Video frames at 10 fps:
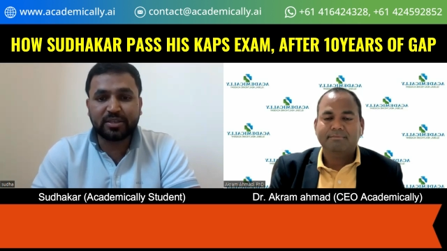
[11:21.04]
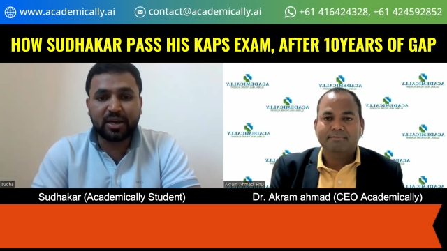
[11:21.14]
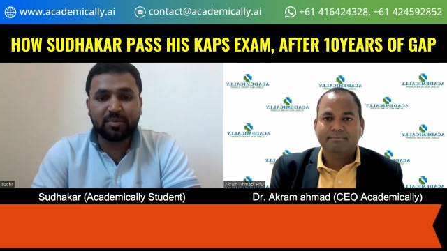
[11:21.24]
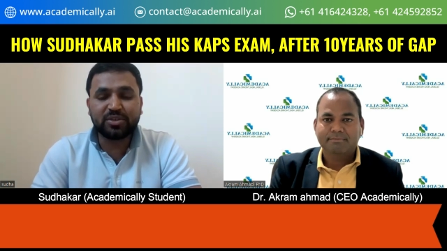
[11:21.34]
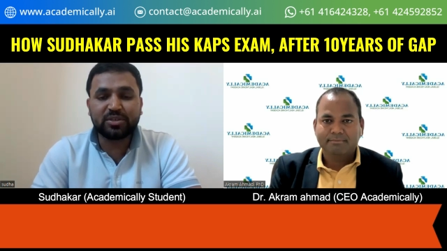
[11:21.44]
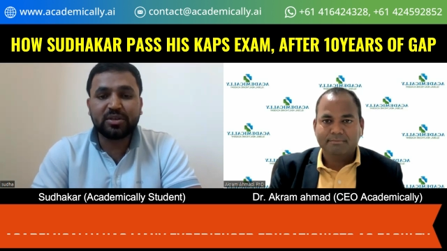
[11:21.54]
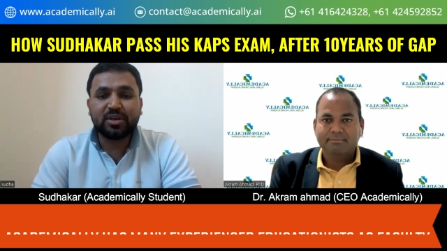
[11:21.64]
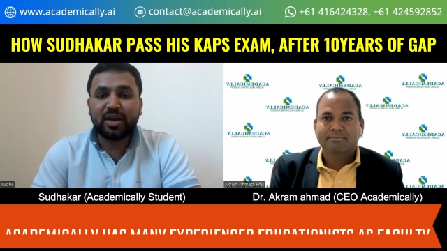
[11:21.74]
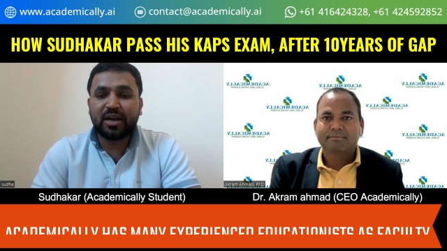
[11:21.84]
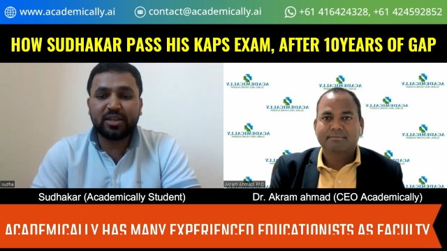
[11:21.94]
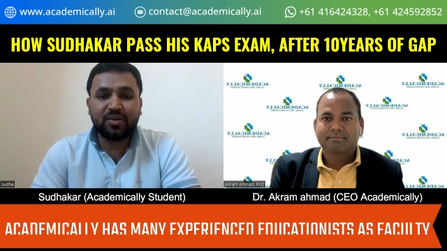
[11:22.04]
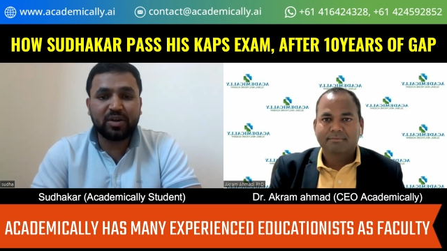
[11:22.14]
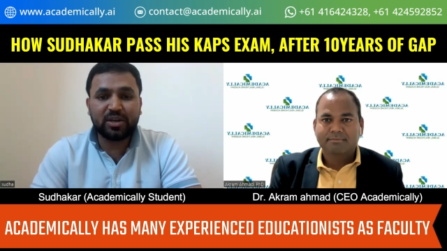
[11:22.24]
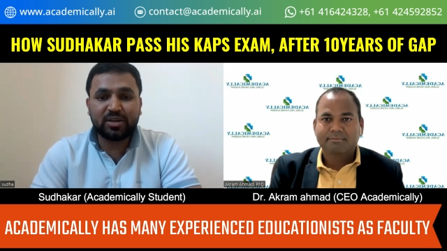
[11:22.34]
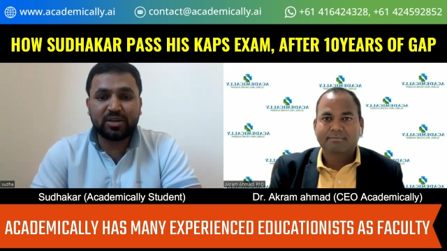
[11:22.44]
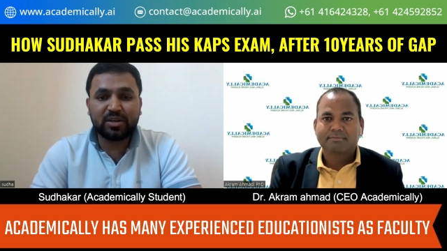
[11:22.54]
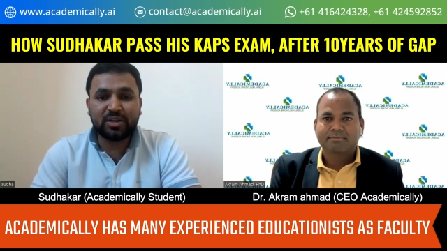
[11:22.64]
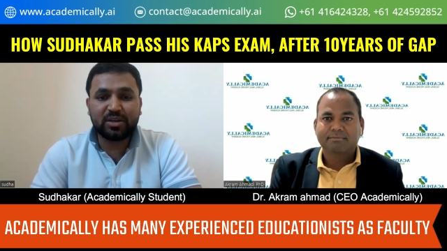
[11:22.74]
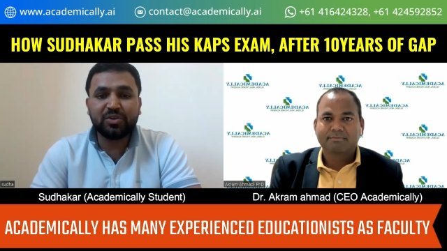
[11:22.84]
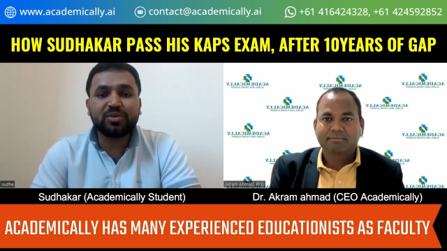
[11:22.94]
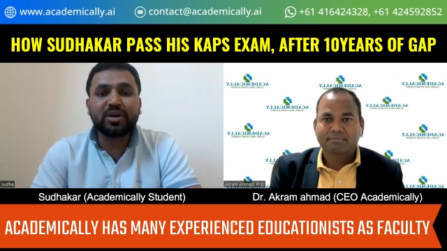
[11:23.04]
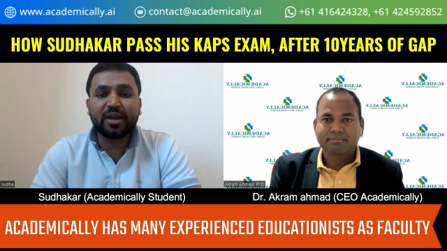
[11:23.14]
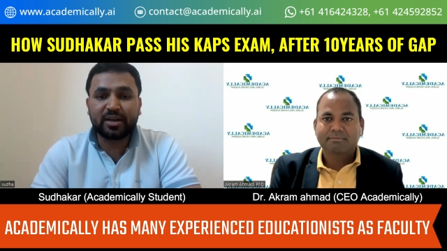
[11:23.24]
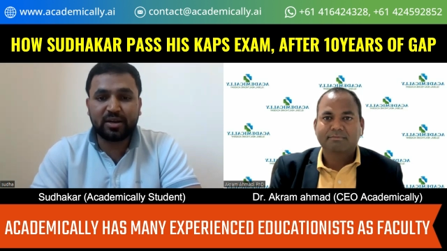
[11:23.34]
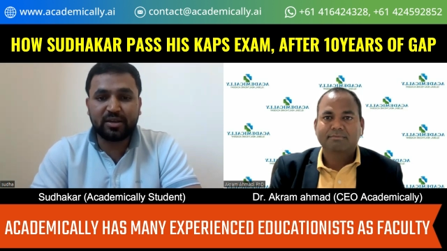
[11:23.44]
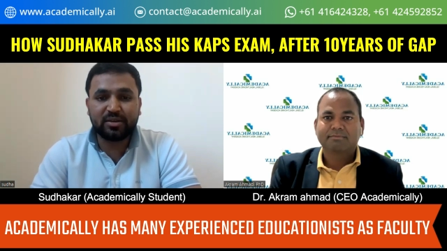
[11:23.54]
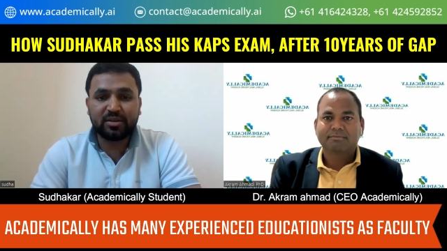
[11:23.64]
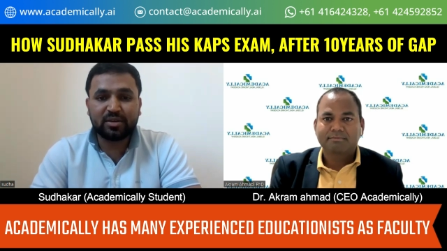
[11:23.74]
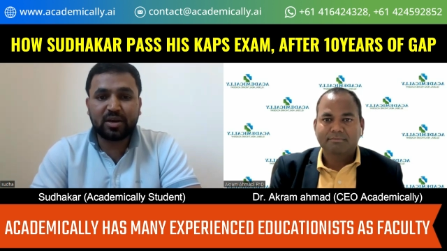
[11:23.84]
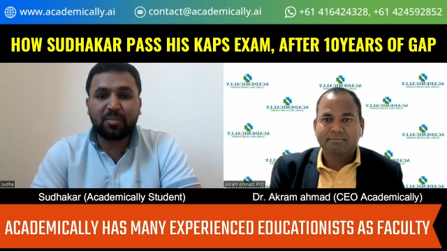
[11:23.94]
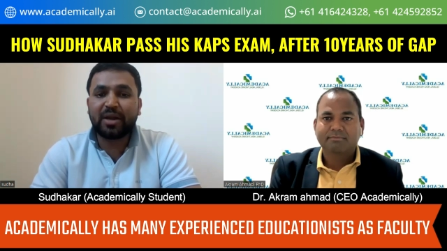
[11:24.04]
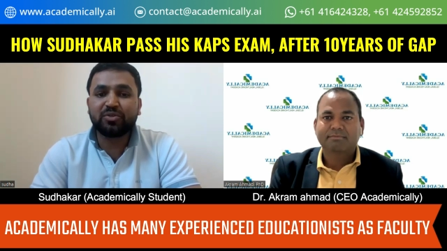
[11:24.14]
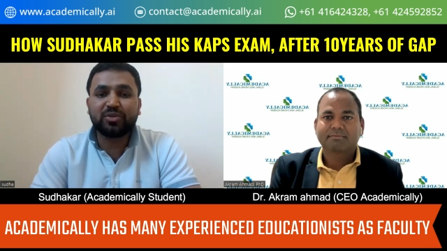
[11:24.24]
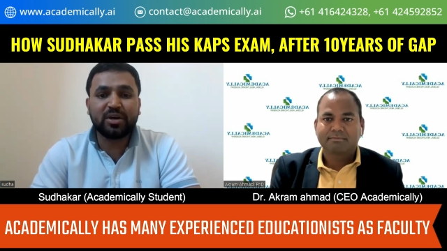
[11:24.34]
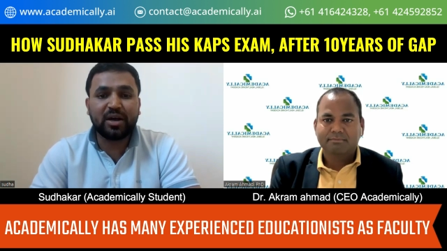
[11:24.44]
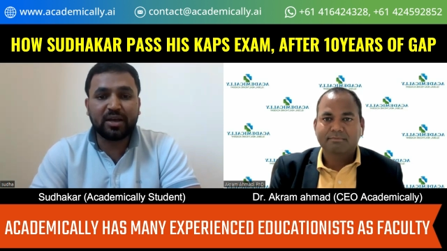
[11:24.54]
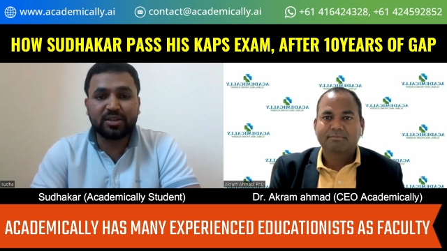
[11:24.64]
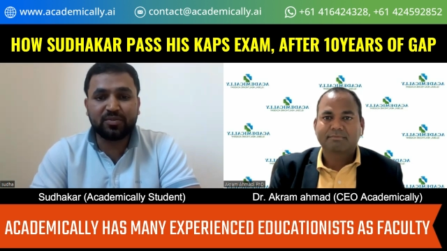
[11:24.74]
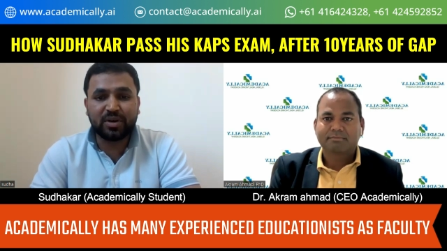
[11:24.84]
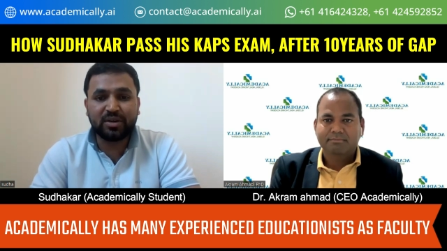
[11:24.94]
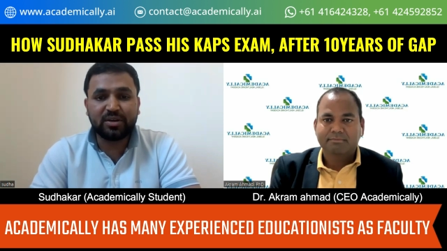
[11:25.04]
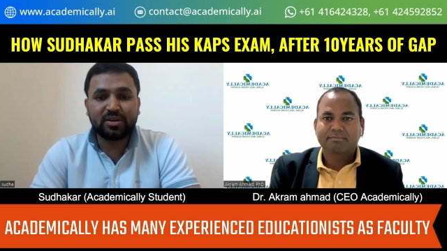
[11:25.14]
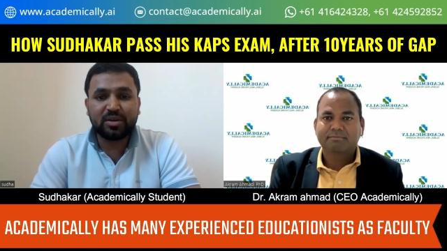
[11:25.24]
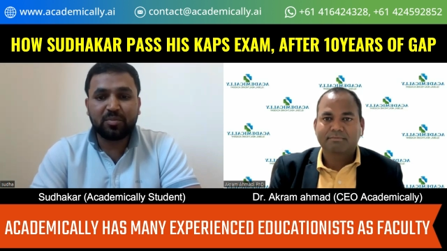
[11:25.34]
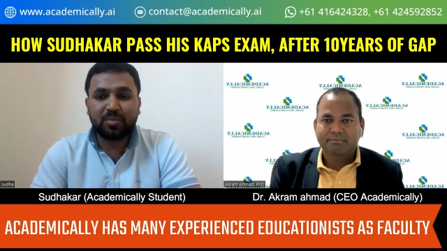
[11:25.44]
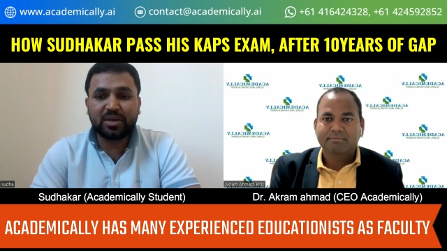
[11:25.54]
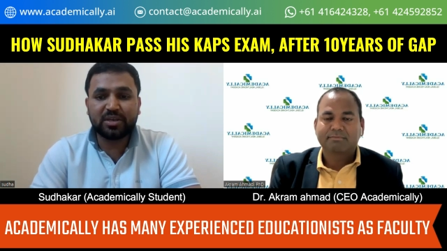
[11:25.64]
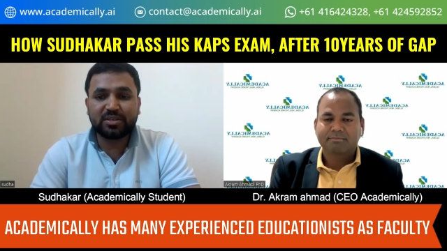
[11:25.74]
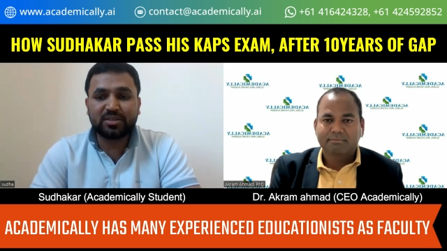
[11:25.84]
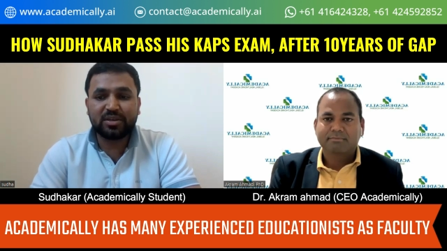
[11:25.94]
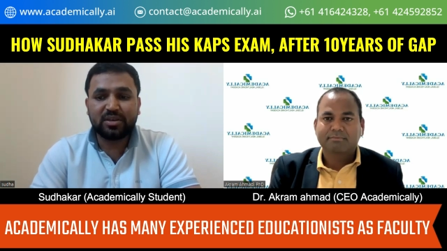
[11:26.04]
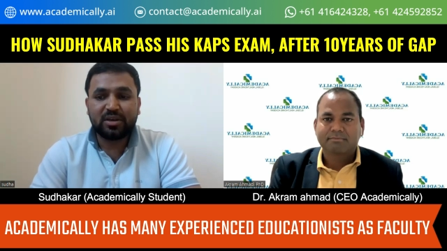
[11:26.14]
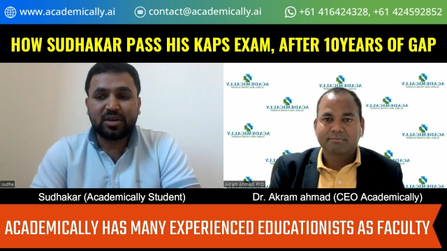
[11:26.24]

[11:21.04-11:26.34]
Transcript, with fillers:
Speaker 1: exams, and they will guide you correctly compared to the other one because